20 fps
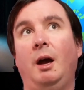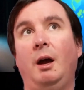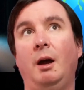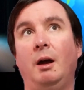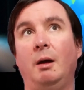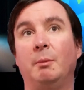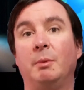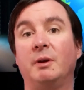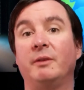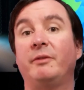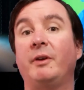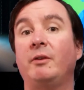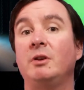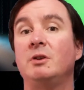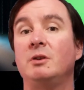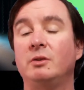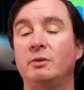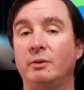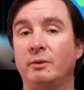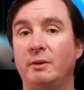But a very
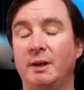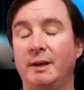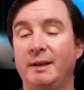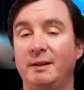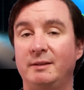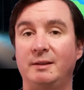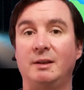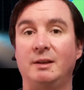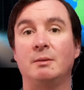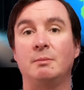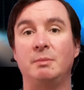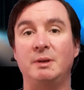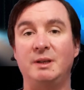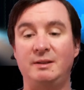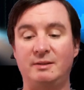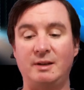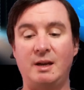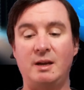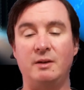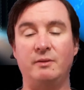useful thing is it can be
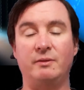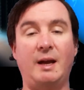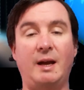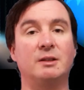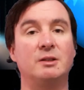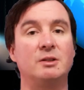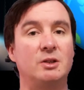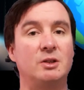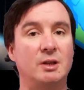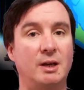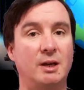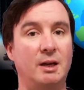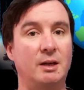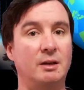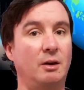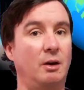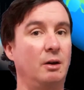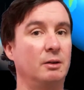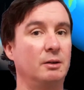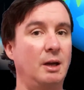saved and shared
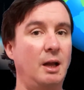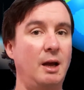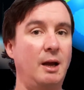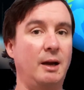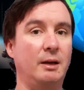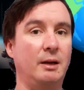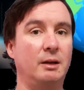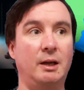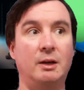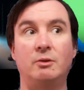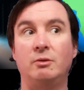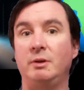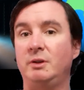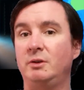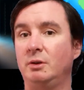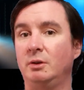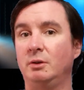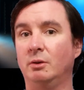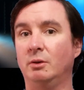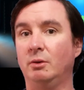online, increasing
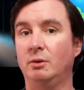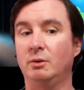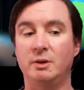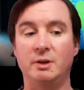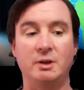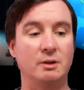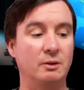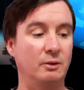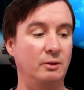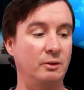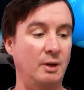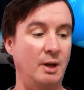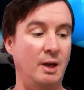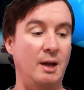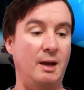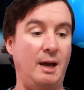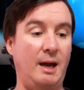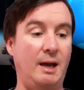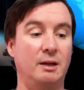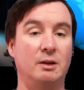your audience
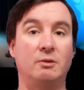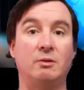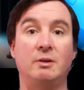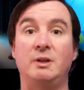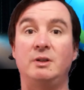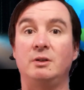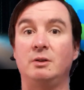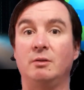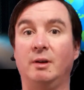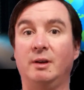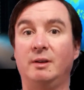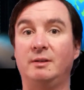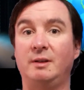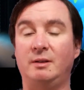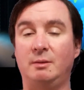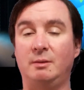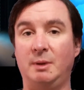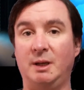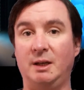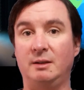and increasing your
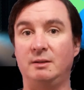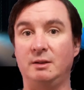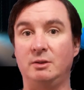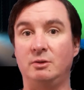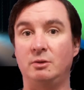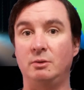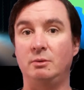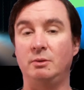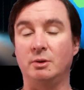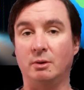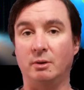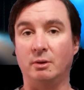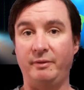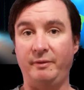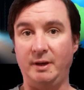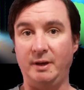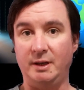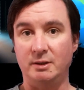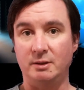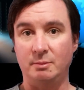accessibility to your
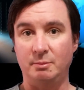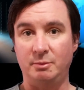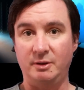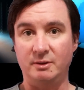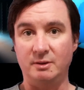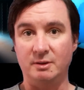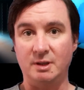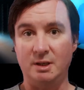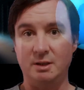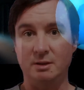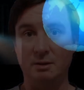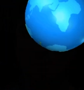finished presentation.